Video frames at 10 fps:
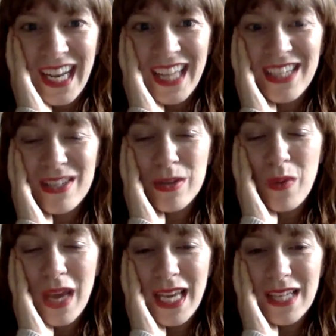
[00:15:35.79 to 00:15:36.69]
And just
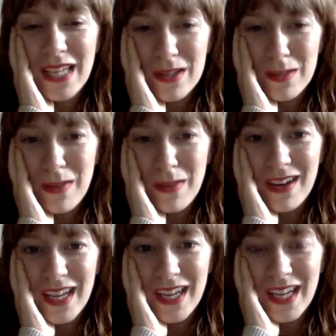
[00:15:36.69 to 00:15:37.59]
the way he talks
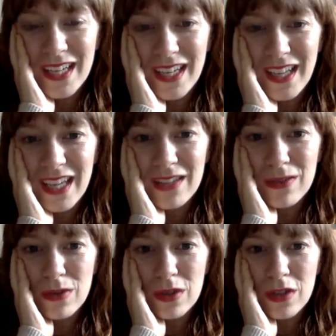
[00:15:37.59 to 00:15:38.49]
about it and like
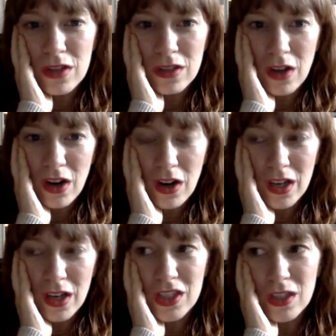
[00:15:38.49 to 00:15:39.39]
sort of talks to
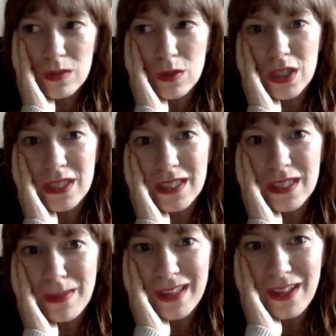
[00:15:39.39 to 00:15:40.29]
her and shares what she says
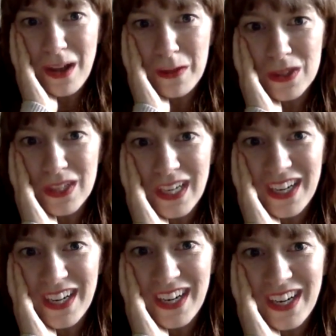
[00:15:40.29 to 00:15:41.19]
about the lobster
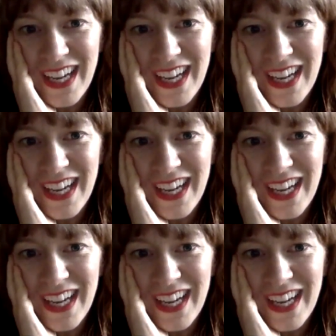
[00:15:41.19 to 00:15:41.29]
dinner.